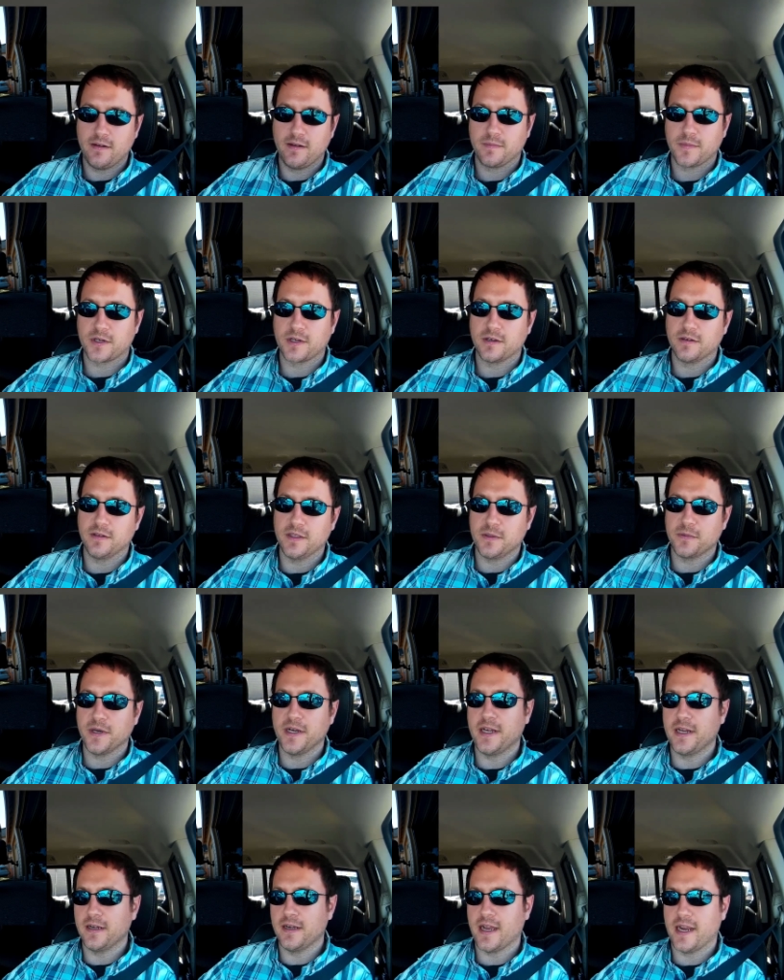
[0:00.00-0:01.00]
I'm currently
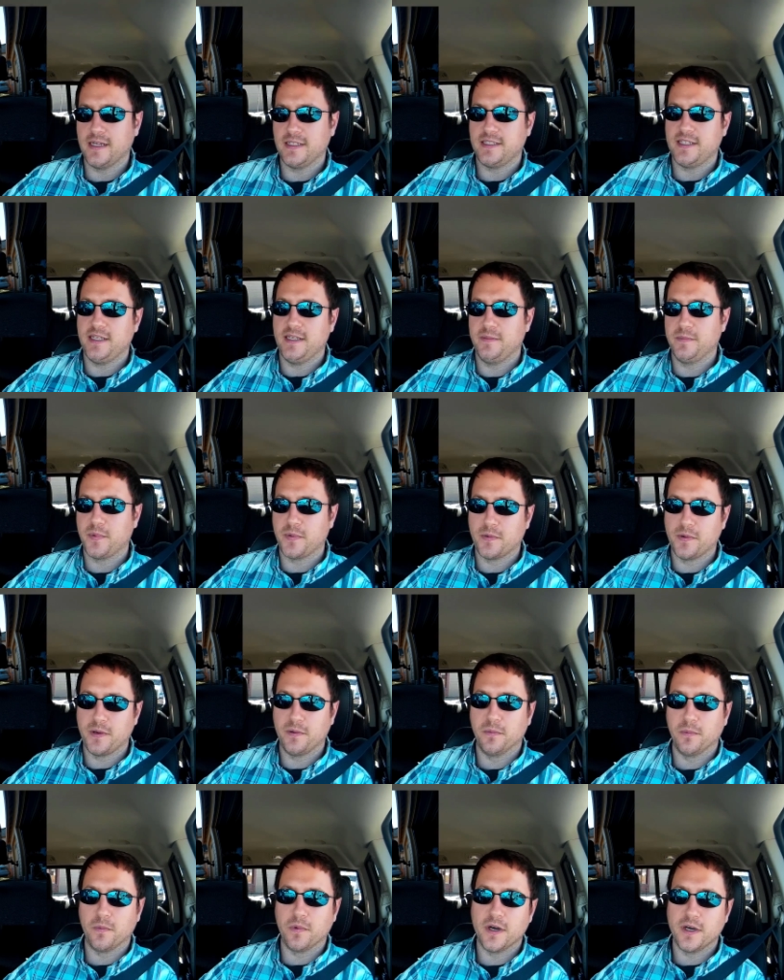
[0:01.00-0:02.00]
reading
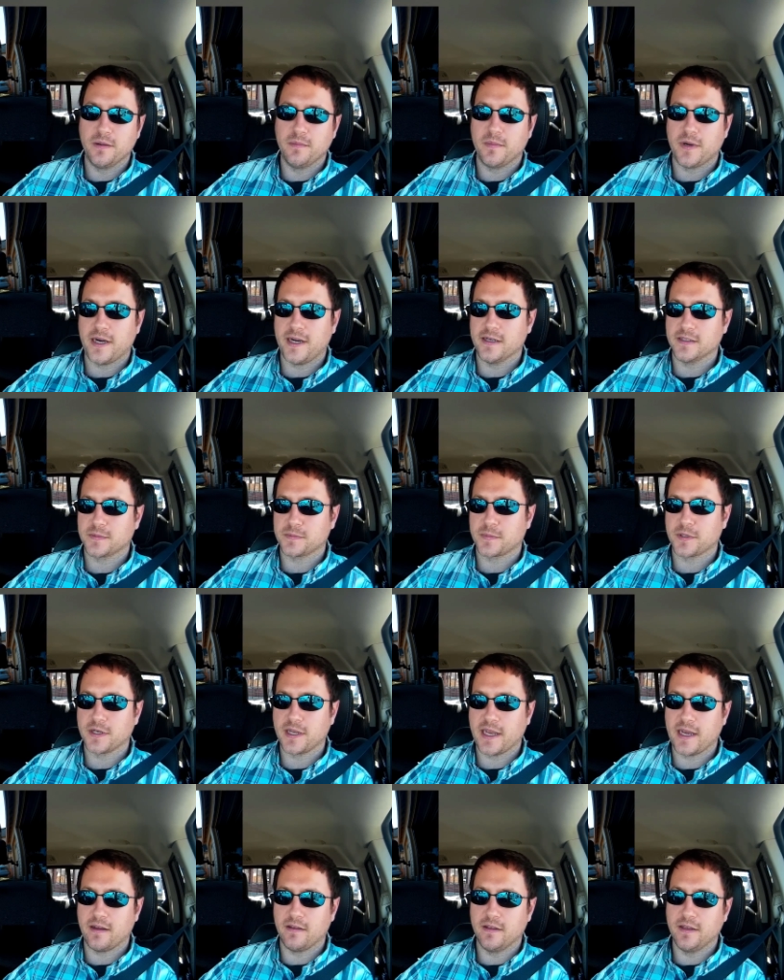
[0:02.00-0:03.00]
19.1 miles per
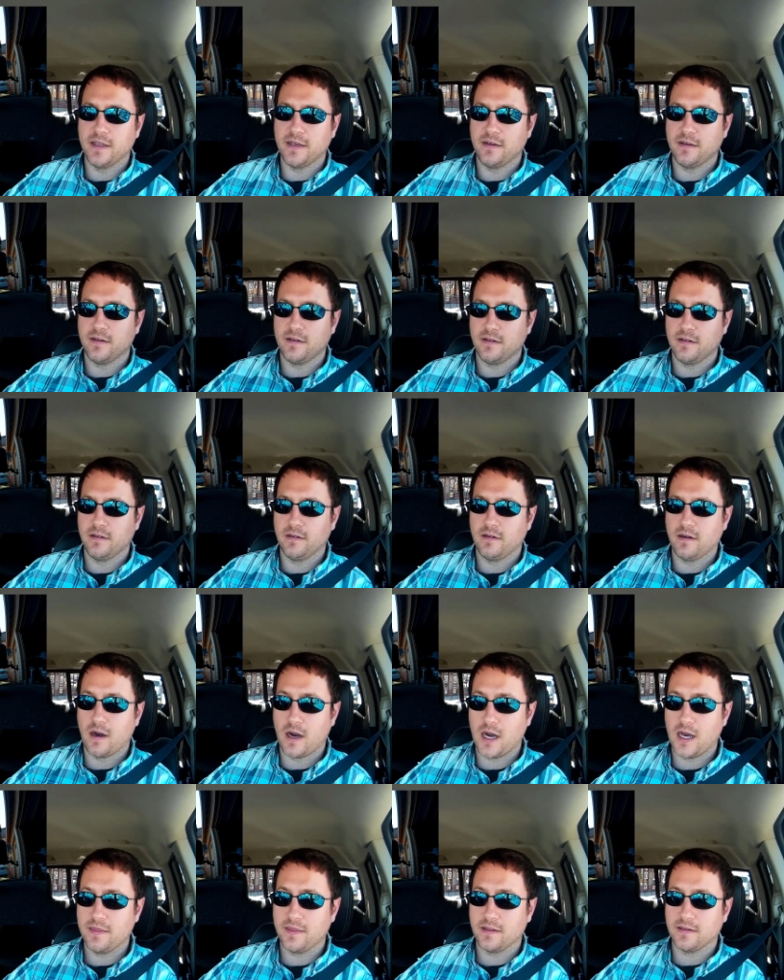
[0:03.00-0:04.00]
gallon
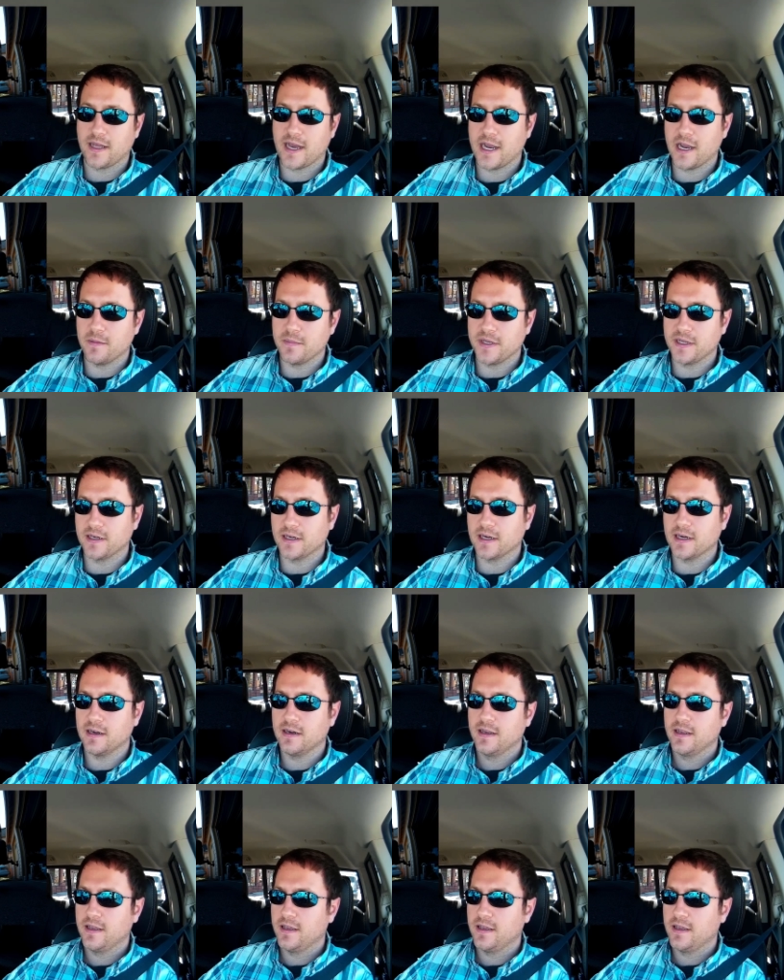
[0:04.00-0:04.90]
on the Lie-o-meter,